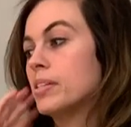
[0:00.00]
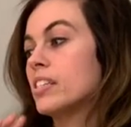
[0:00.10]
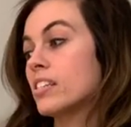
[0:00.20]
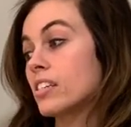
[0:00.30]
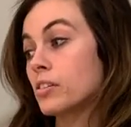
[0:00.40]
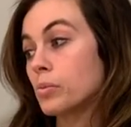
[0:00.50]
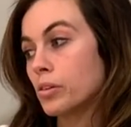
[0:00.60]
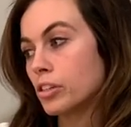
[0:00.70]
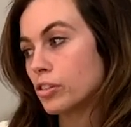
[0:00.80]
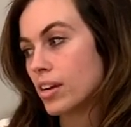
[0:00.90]
and still
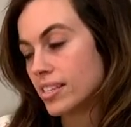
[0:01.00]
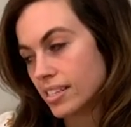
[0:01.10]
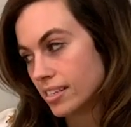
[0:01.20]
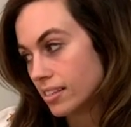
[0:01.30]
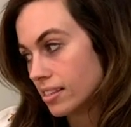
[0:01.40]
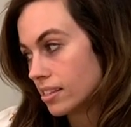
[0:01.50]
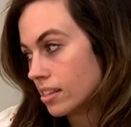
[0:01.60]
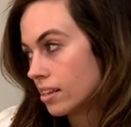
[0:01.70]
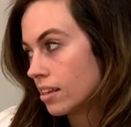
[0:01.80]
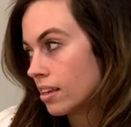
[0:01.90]
wore dresses.
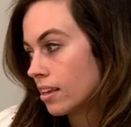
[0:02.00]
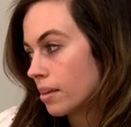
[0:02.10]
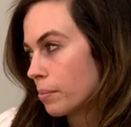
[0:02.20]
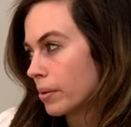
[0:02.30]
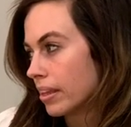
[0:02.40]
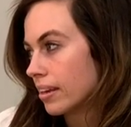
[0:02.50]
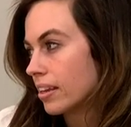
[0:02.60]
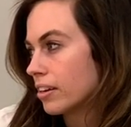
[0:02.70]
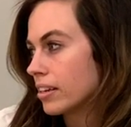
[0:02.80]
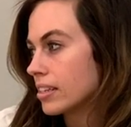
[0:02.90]
But
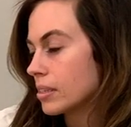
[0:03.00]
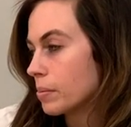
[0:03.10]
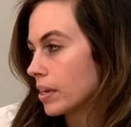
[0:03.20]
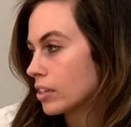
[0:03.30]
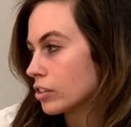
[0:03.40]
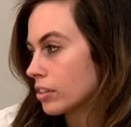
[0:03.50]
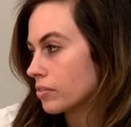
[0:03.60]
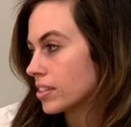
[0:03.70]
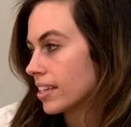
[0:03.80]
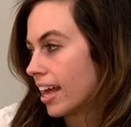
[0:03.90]
here is a picture of
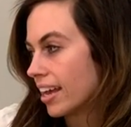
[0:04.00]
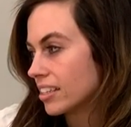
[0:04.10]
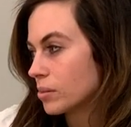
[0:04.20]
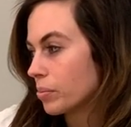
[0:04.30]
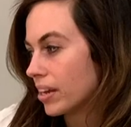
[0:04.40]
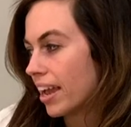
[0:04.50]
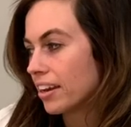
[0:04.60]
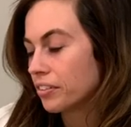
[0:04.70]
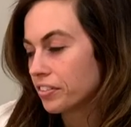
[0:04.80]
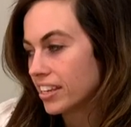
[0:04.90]
slacks, but I
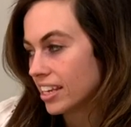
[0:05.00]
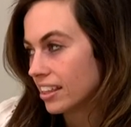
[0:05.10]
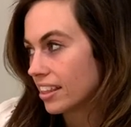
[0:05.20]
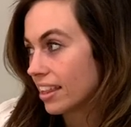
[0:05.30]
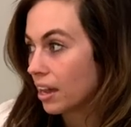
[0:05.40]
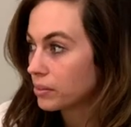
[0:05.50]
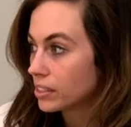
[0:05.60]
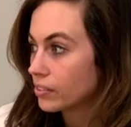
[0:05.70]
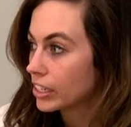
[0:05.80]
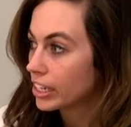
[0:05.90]
don't think that that
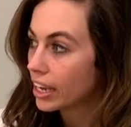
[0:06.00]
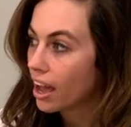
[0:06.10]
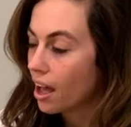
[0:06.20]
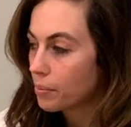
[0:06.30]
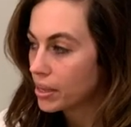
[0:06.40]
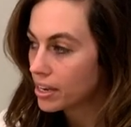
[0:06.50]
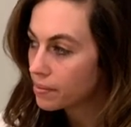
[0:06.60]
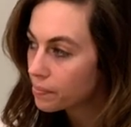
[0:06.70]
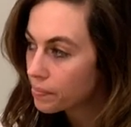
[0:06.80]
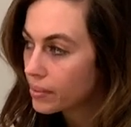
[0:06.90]
was very common
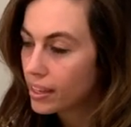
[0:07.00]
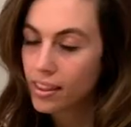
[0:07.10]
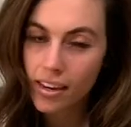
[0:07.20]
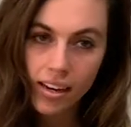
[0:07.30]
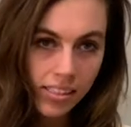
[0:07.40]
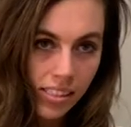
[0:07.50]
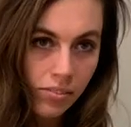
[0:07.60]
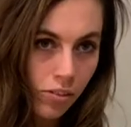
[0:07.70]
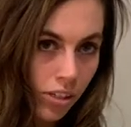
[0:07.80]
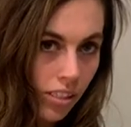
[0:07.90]
in the
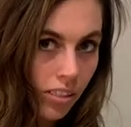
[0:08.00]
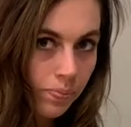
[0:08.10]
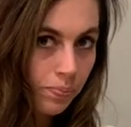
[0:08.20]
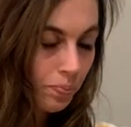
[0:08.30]
1940s.